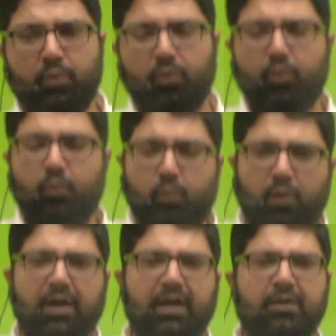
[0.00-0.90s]
what
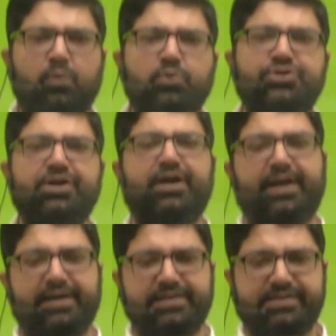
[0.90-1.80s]
are ocean
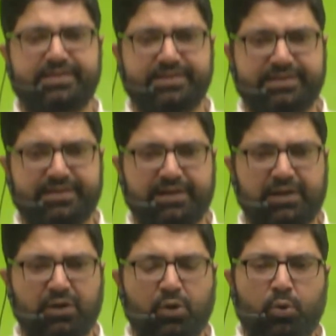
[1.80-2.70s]
currents?
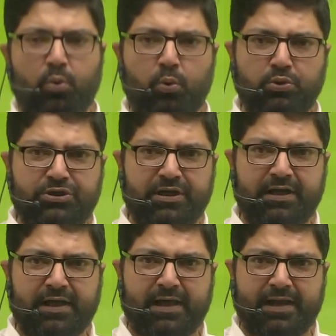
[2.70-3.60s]
Ocean
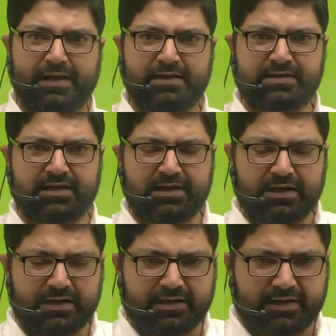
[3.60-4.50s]
currents
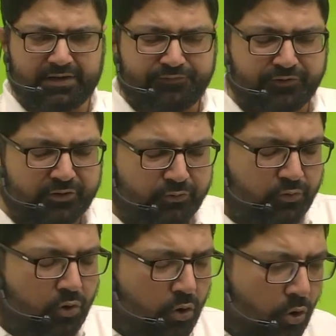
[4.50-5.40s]
refer to
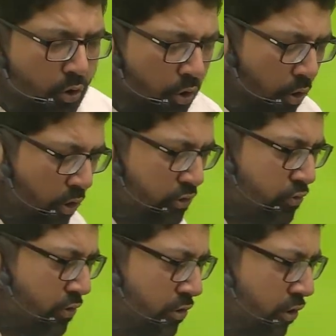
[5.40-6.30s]

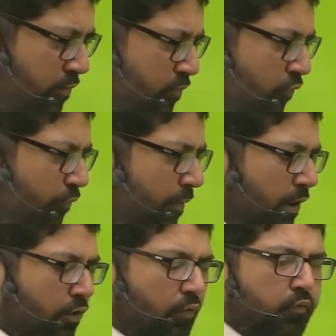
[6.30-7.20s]
horizontal movement
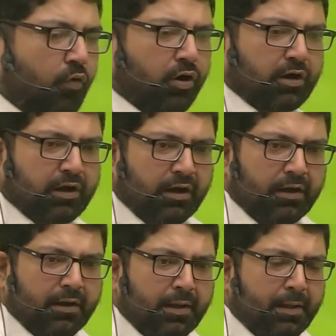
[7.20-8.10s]
of water,
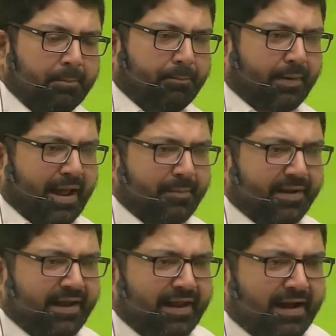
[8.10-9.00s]

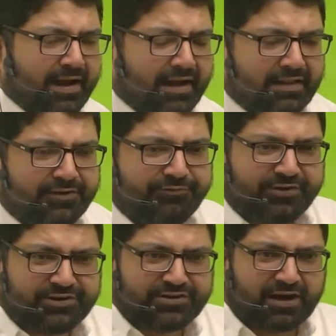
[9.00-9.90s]
primarily under the
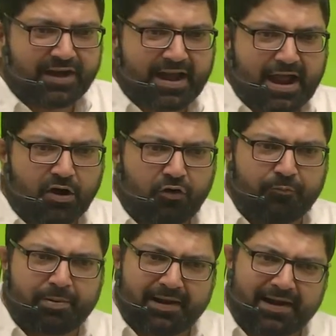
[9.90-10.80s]
frictional drag of
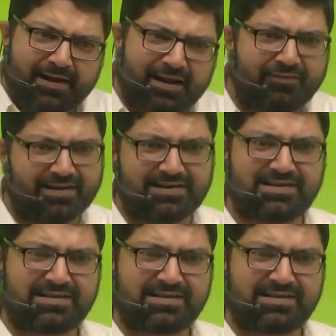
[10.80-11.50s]
planetary winds.